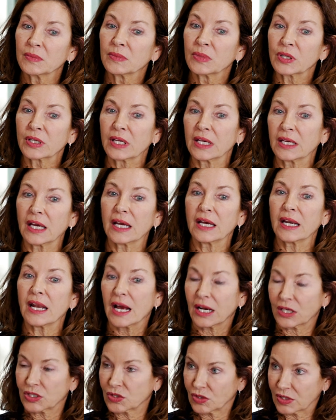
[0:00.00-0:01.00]
looking at
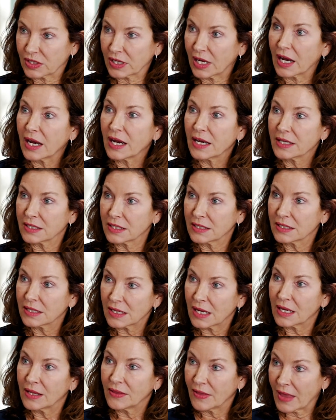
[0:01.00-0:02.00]
exercise
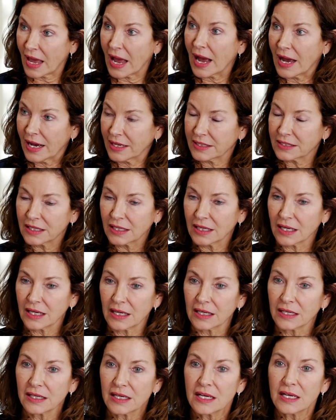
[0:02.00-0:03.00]
and
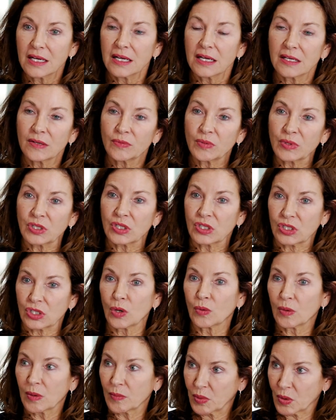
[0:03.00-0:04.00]
that, which is
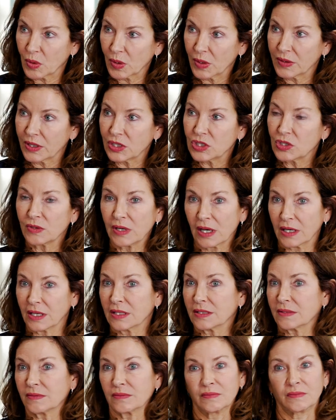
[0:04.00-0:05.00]
so important that you get
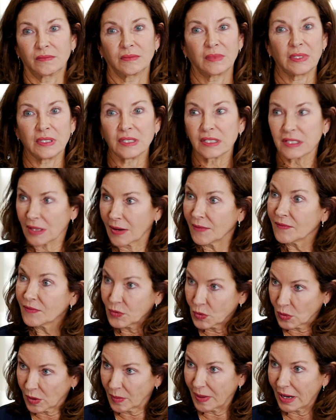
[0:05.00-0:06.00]
it in some
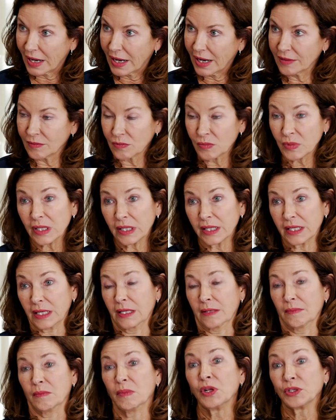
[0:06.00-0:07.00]
format, and
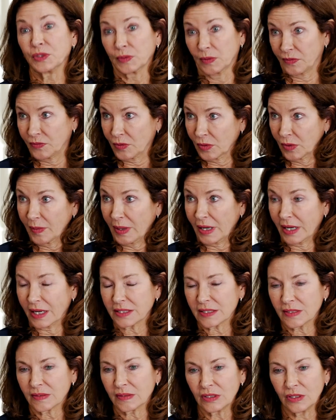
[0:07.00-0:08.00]
really in multiple
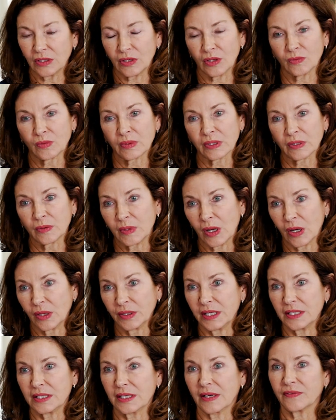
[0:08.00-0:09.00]
formats. You know, really we all
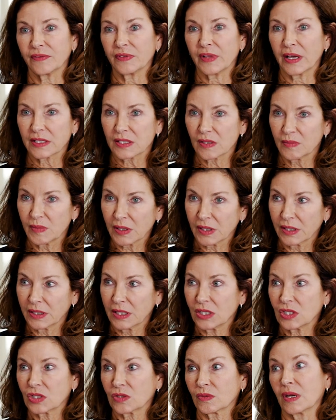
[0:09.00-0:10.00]
need to have
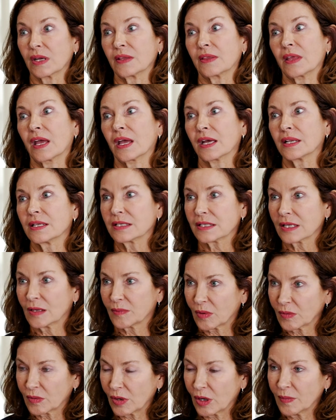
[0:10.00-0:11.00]
flexibility, strength, and
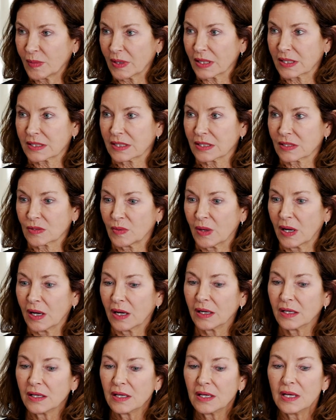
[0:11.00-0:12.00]
some aerobics as
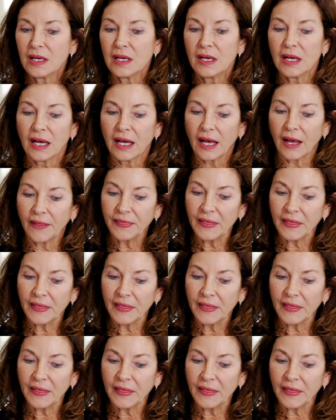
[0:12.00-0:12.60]
well. I